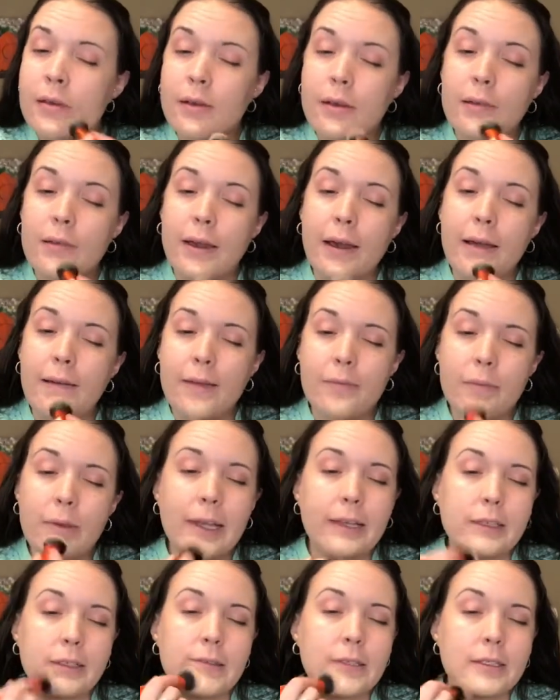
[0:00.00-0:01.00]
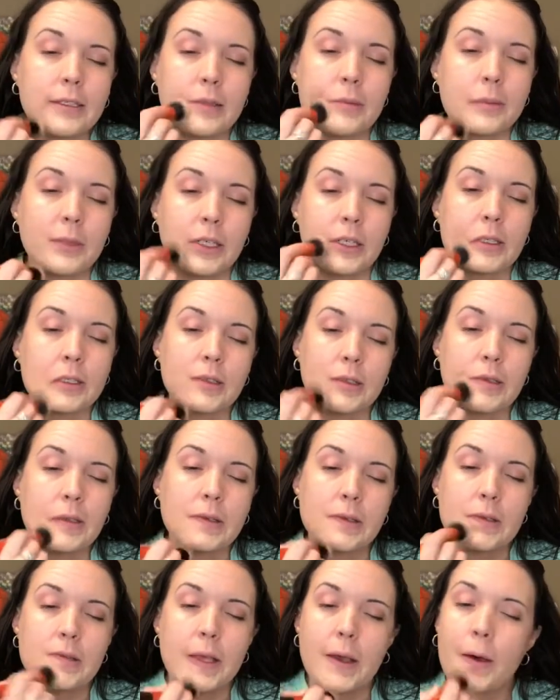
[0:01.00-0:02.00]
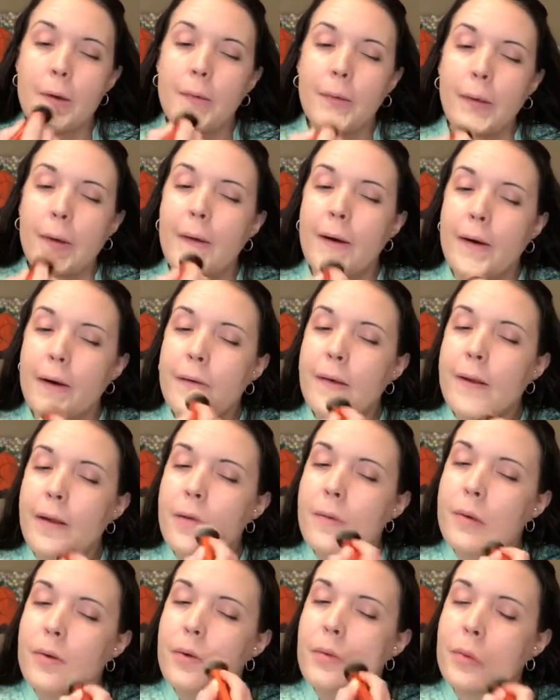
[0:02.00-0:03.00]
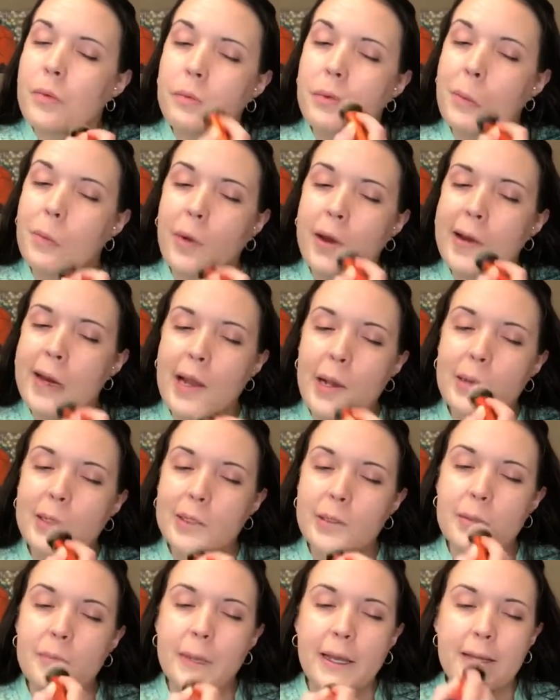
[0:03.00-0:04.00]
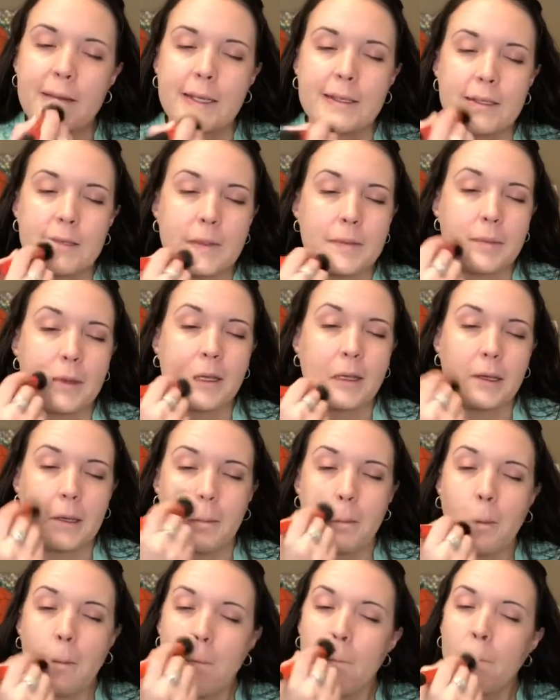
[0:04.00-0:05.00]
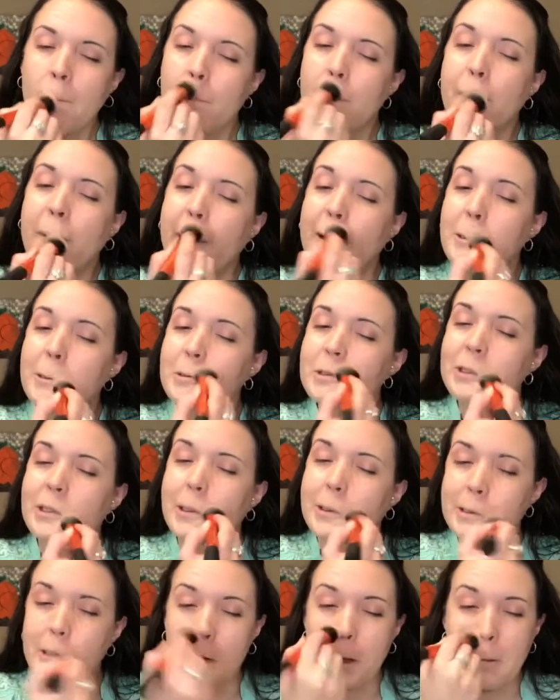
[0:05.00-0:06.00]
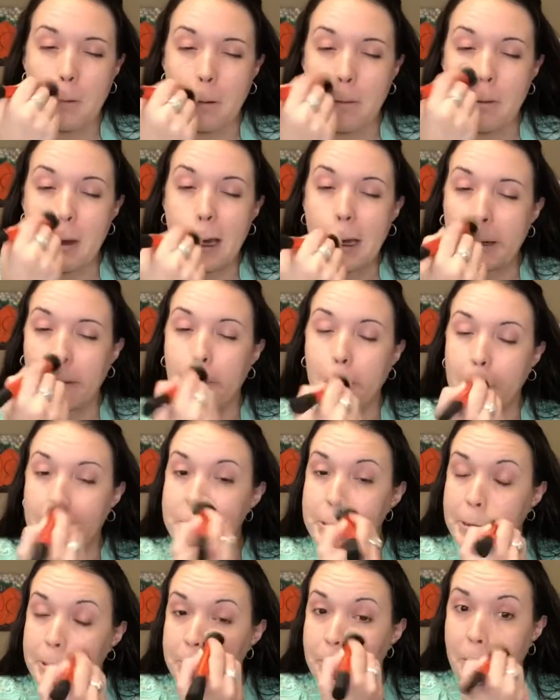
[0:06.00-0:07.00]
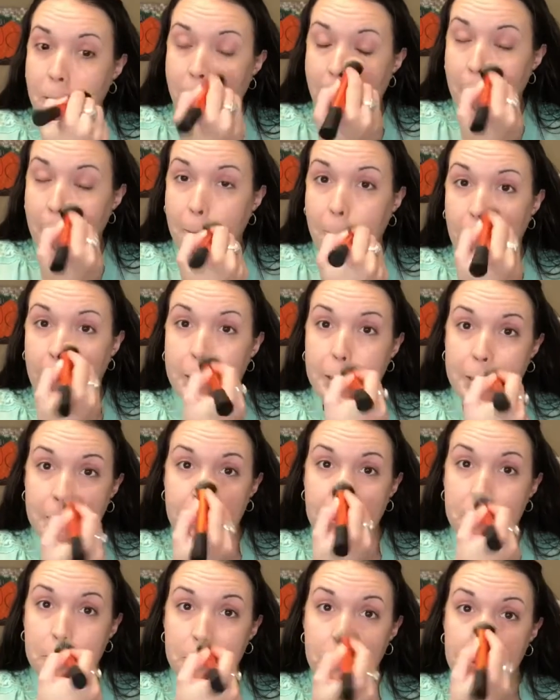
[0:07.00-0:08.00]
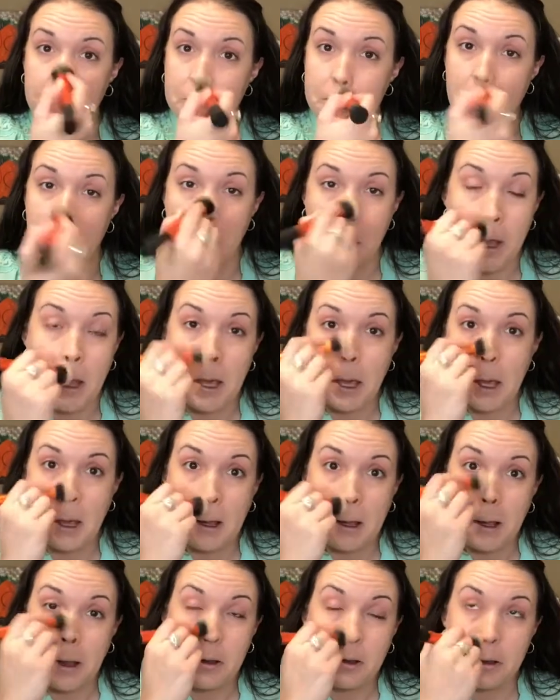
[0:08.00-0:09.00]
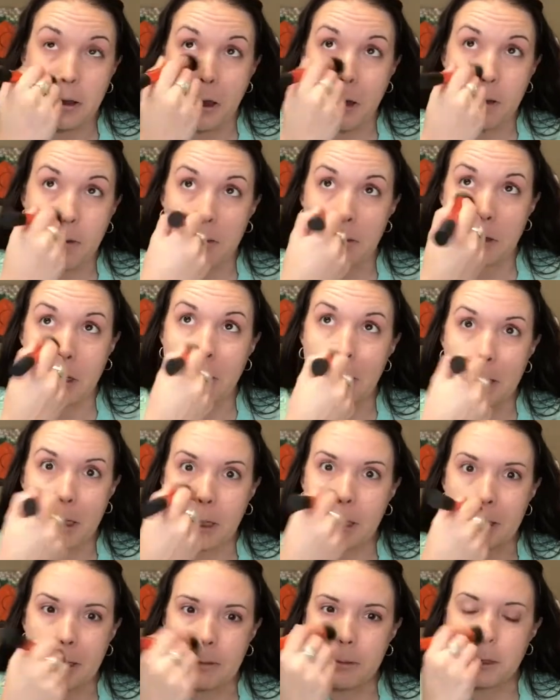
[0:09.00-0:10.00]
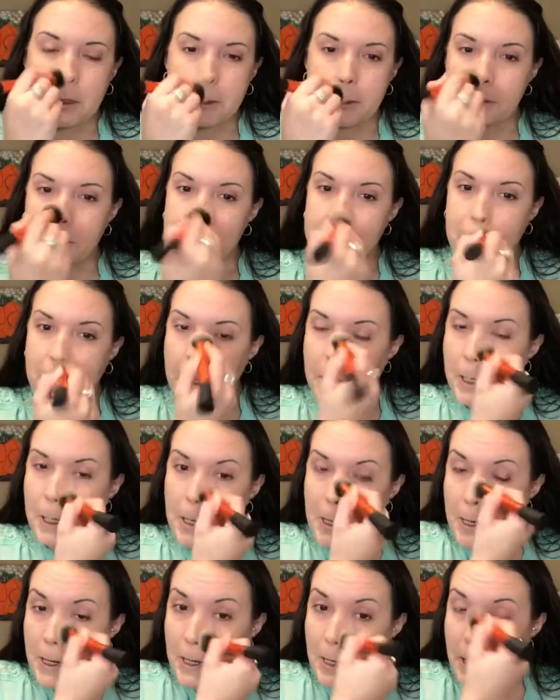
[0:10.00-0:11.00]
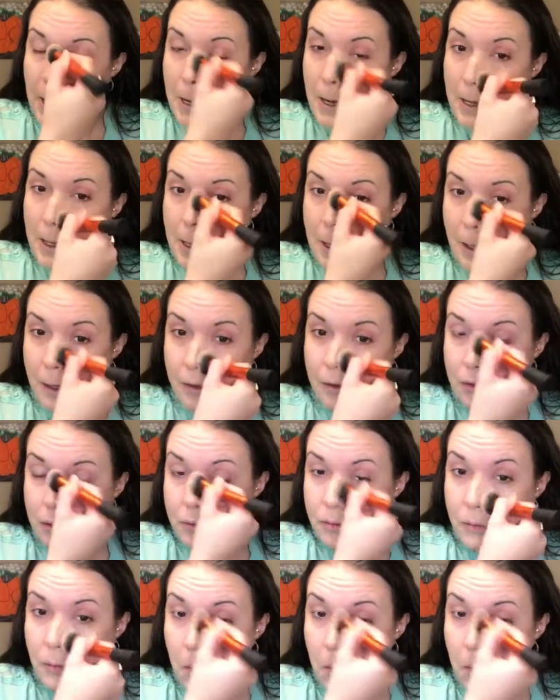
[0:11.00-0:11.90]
Like I have not used this brush in so long. From where I was doing my cousin's makeup, I told you guys I have a bag of brushes. Well, I didn't want to use, you know, dirty brushes on her. And